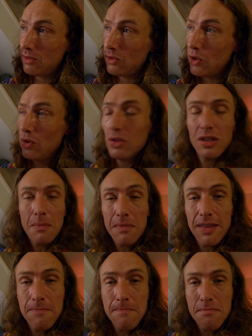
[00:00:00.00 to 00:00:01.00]
do
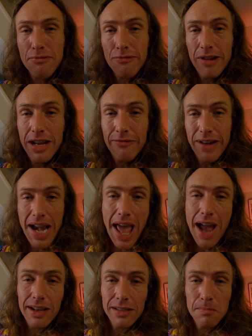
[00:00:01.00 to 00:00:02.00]
something pretty
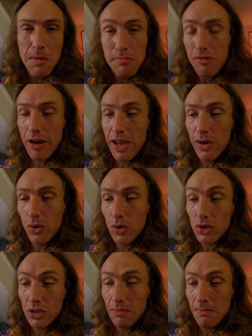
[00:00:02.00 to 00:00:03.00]
relaxed, but pretty
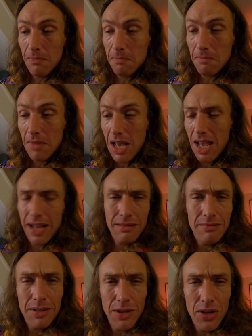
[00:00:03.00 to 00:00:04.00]
awesome.
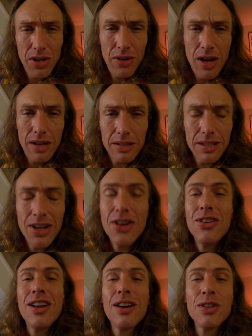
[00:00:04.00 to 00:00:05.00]
And who knows?
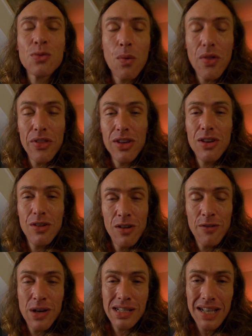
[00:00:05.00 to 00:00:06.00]
Who knows what the
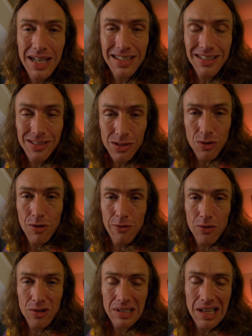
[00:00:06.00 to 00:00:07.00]
universe has in store
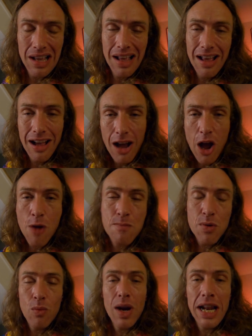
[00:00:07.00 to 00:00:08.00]
for us? I hope
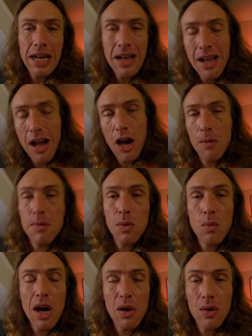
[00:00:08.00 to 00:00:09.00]
you're winning. Hope you're
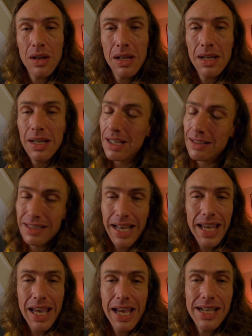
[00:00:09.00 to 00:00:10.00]
well.
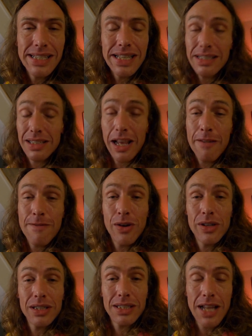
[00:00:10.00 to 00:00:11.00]
Take it easy. Stay
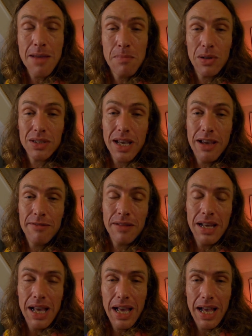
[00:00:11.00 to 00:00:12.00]
focused. Stay positive.
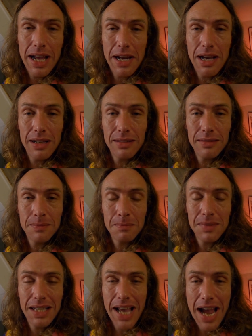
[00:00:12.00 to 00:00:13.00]
And
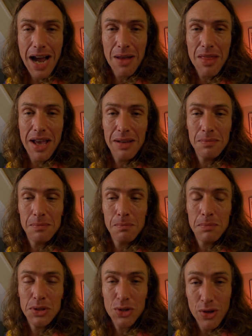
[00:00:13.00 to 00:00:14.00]
get out there.
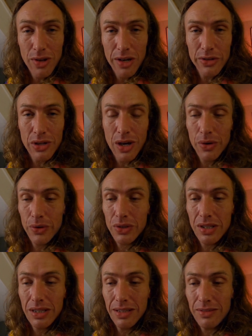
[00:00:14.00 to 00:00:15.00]
Pursue those
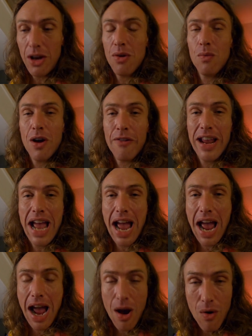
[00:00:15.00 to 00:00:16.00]
goals. And don't worry
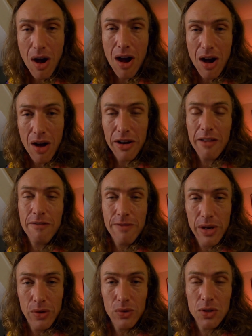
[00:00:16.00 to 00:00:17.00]
how hard it
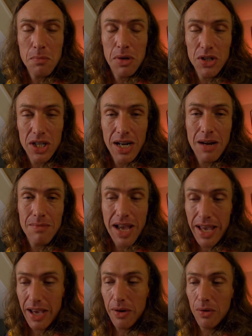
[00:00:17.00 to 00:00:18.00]
feels pushing up
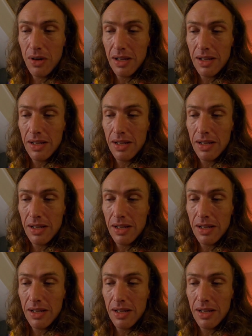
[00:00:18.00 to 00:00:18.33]
that hill.